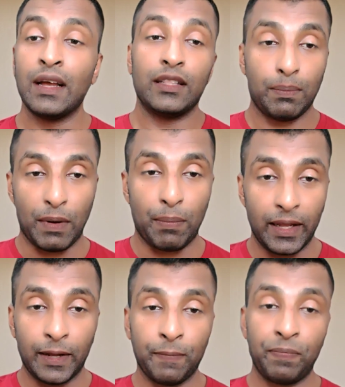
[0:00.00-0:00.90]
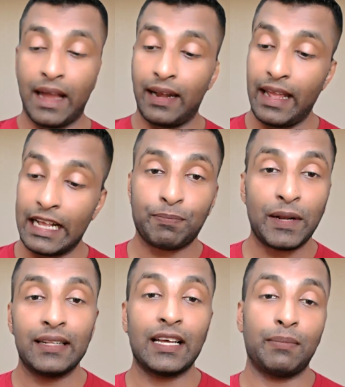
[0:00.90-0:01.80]
the public and
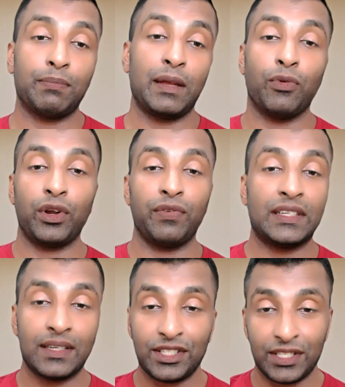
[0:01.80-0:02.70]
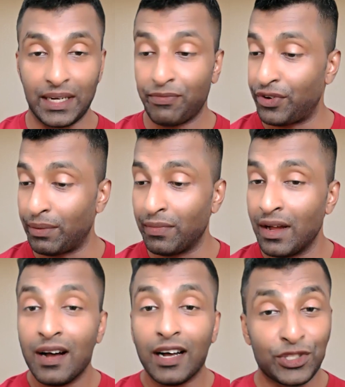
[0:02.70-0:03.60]
explain that my motivation stems from
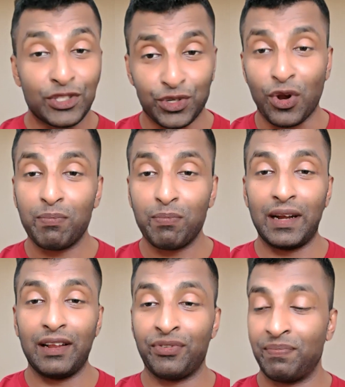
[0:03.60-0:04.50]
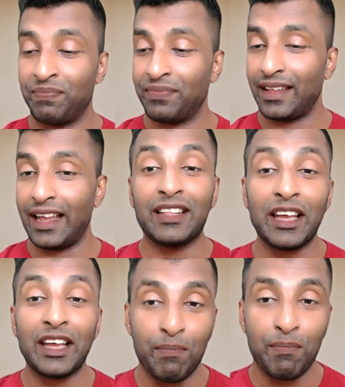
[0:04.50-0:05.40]
a strong belief in the
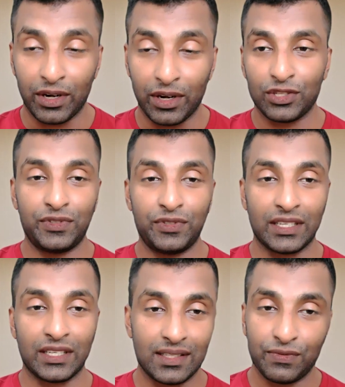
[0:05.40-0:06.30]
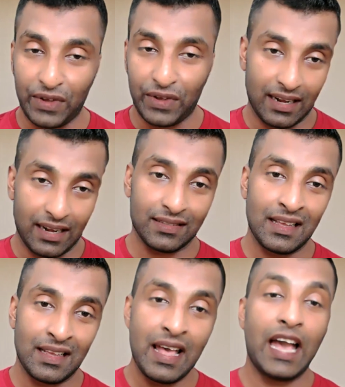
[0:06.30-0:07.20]
importance of justice, fairness,
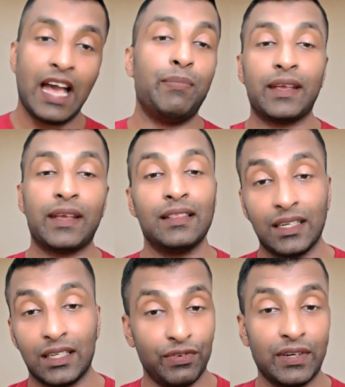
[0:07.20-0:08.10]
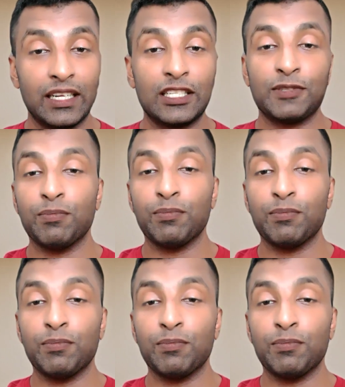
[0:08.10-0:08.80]
and making the governance more